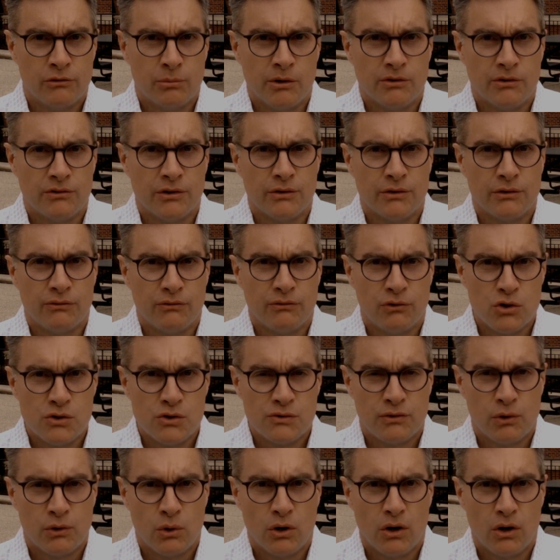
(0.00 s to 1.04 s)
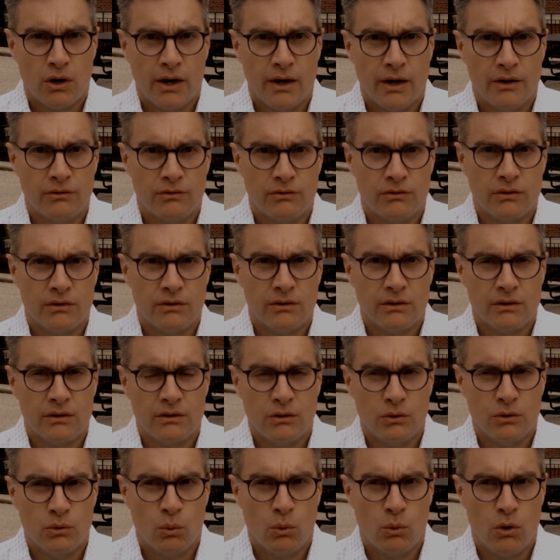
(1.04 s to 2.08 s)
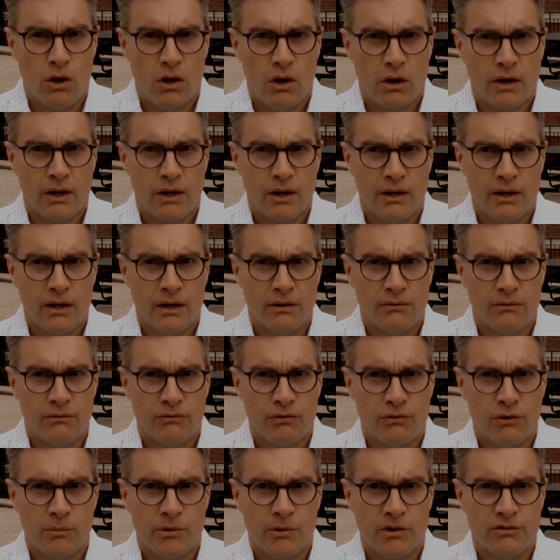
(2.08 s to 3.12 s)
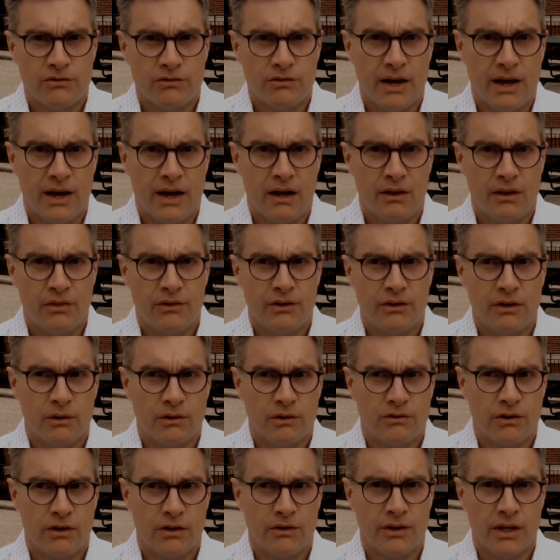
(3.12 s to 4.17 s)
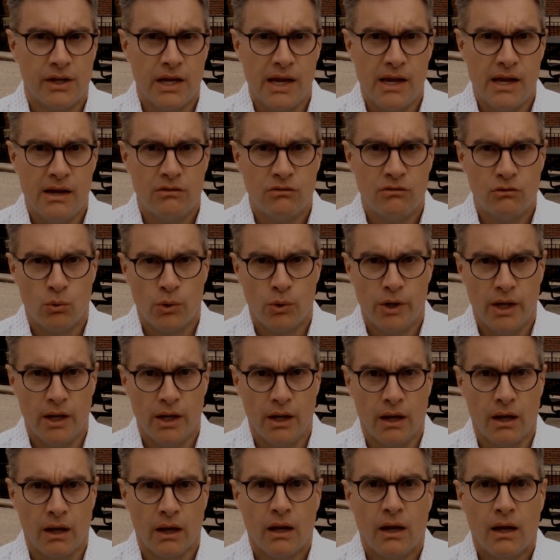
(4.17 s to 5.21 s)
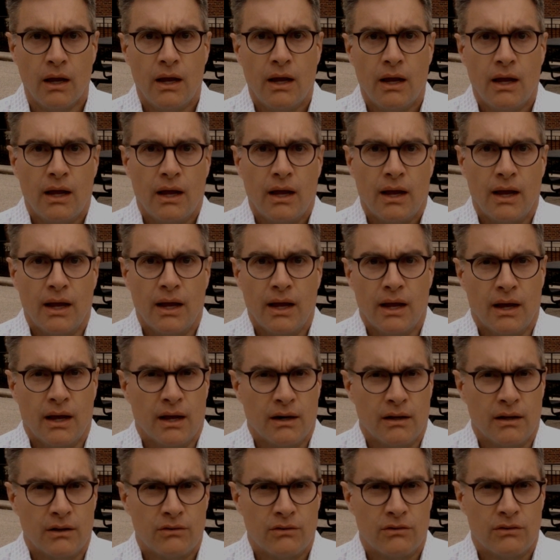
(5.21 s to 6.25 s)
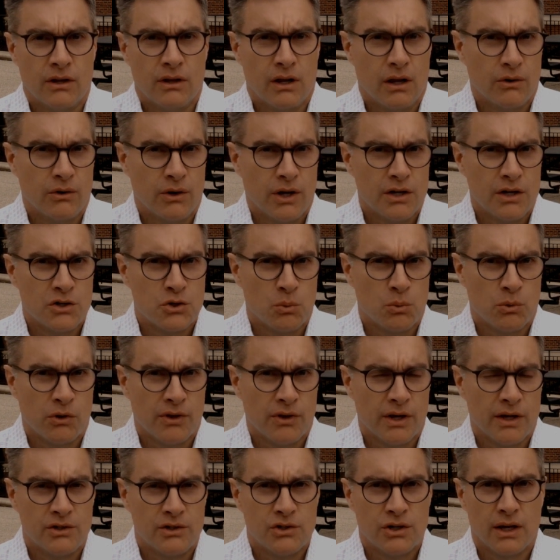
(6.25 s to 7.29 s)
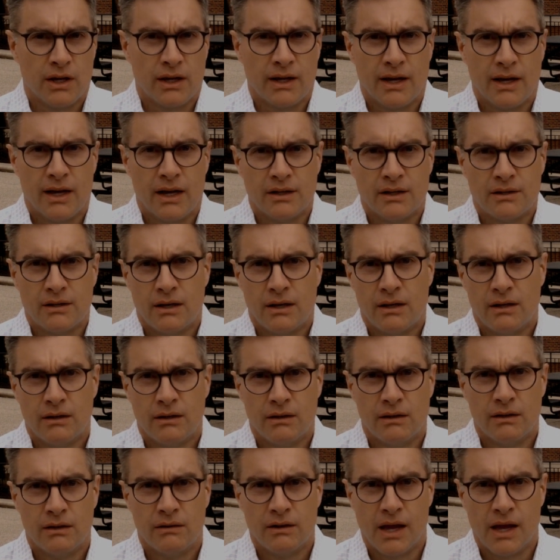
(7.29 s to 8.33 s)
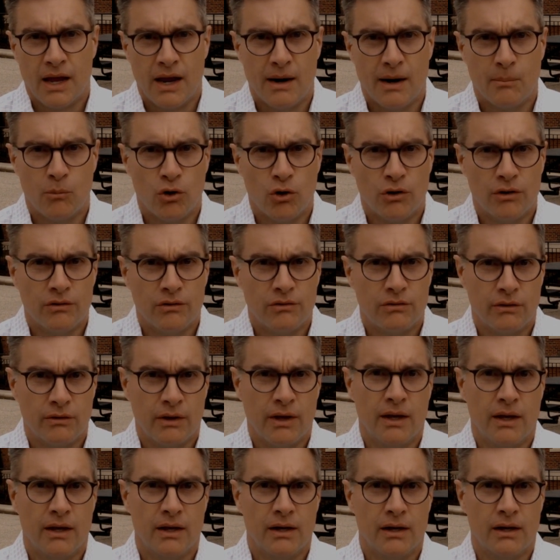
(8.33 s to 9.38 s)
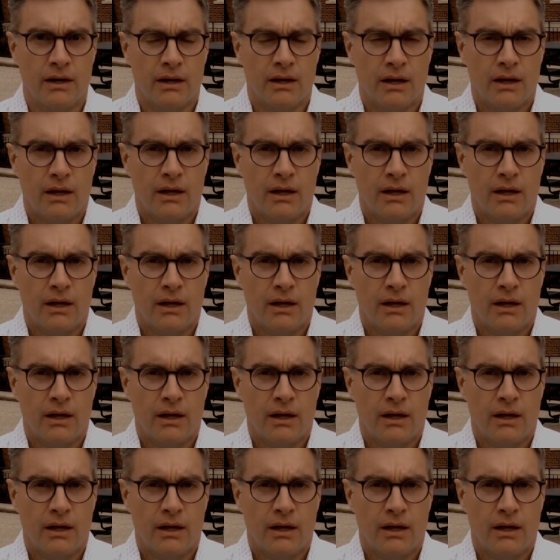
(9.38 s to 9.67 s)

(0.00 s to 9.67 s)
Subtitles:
but it's on the first floor. As you walk in from the south, it's on the east wing, and it's the location where they check out cameras and